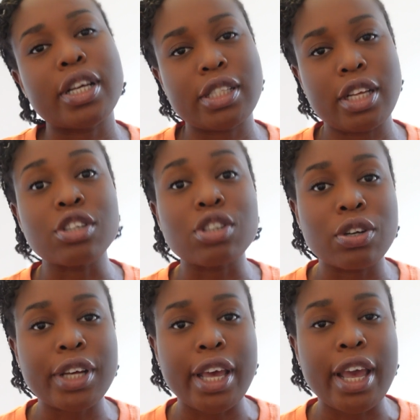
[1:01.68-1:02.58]
extension.
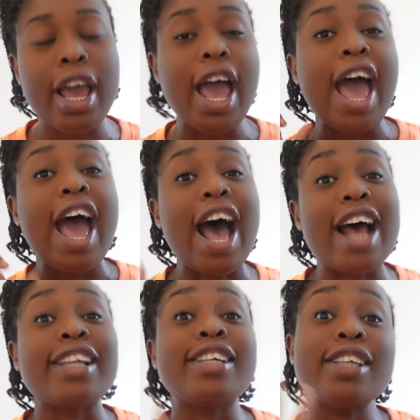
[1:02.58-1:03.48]
Okay,
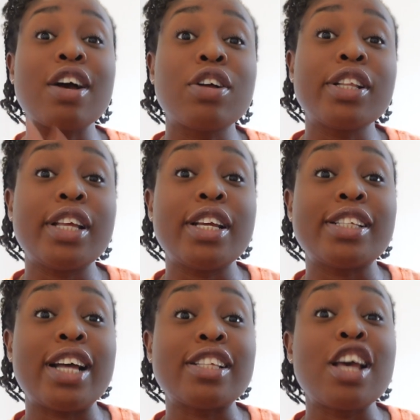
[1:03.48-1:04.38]
and the second thing is
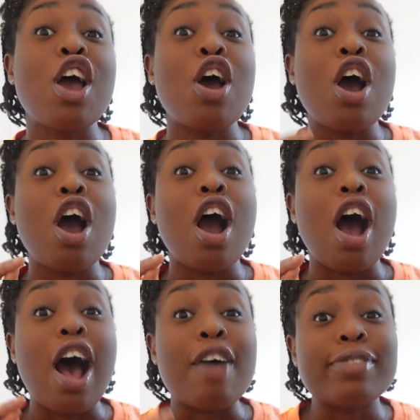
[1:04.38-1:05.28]
that
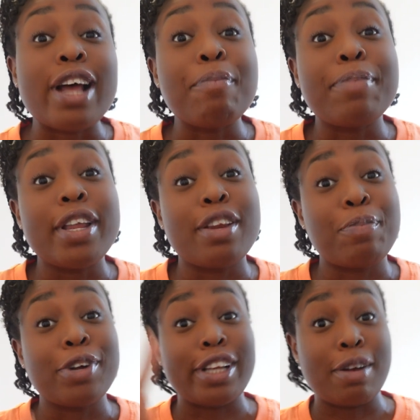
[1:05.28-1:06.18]
after being
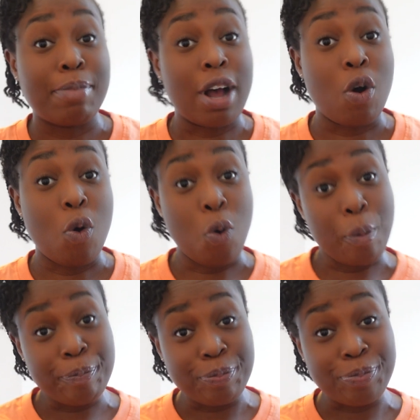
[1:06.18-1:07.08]
deported back
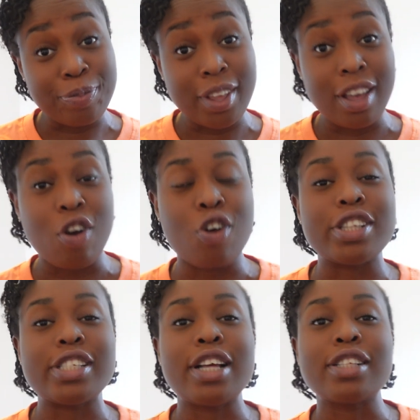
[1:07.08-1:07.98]
home or
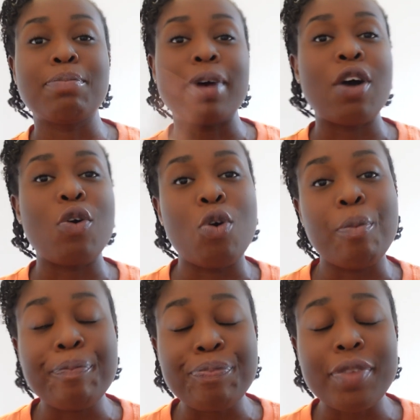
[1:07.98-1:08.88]
sent back
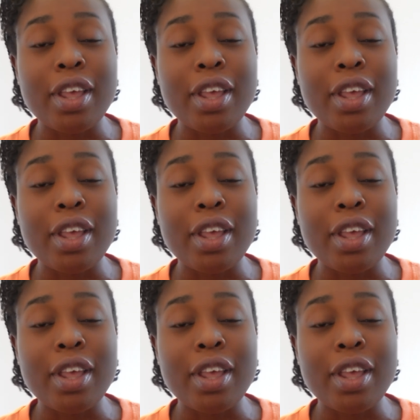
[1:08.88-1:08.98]
home,